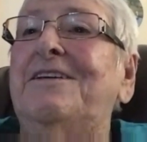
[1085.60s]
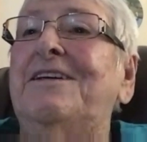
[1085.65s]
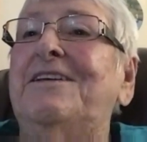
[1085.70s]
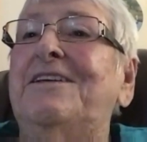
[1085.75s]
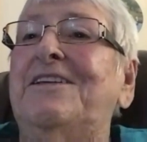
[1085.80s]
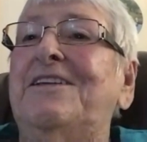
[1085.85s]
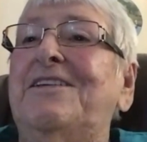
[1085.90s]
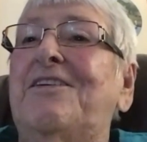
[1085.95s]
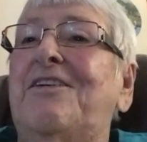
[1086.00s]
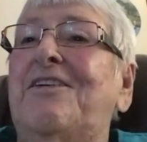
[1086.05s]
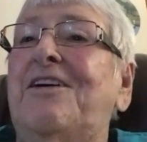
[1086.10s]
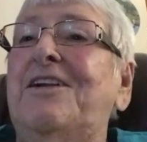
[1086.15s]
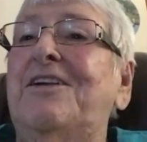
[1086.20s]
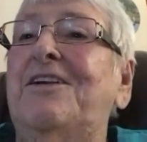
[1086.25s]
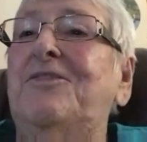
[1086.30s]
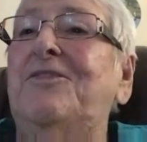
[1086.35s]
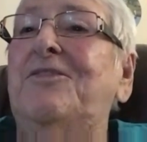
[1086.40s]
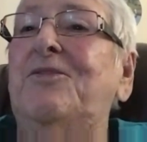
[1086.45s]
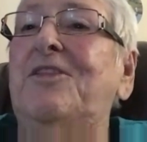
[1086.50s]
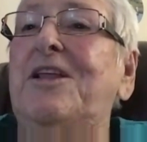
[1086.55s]
so I
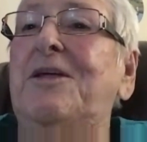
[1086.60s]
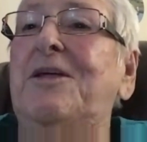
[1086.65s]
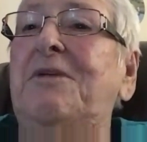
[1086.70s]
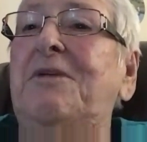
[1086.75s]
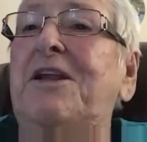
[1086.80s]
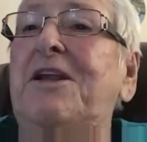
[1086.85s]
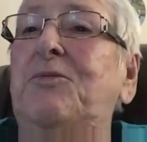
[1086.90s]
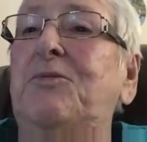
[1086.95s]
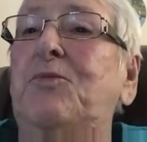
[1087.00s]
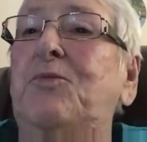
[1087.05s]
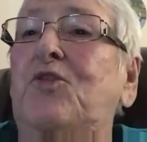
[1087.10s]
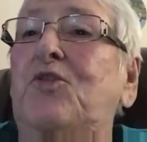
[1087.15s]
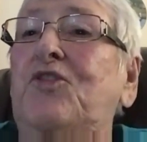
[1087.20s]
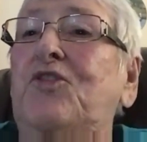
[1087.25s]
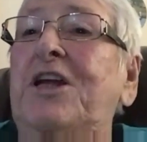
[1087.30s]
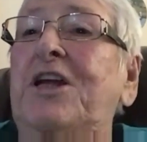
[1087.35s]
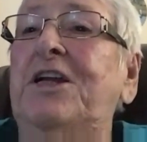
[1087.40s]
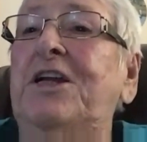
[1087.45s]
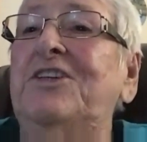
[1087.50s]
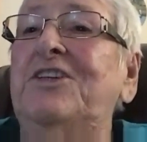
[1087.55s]
don't know whether that made her more
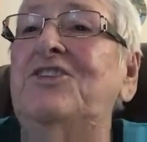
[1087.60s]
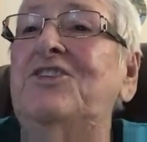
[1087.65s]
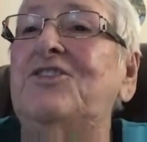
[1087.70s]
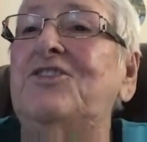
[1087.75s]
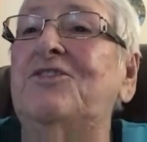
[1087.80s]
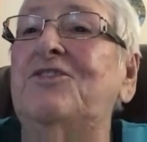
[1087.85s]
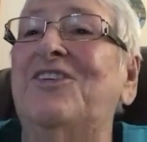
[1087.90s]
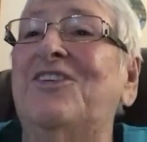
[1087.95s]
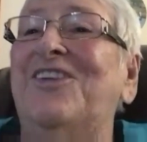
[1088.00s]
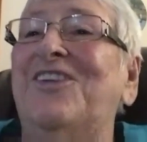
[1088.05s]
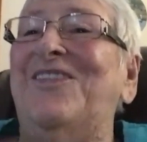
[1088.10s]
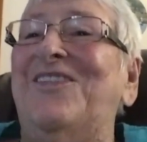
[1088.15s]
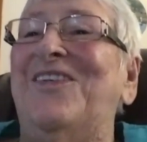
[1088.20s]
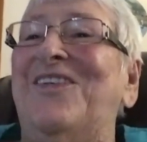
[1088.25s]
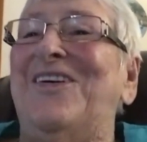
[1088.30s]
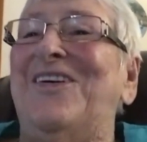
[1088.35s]
English or what.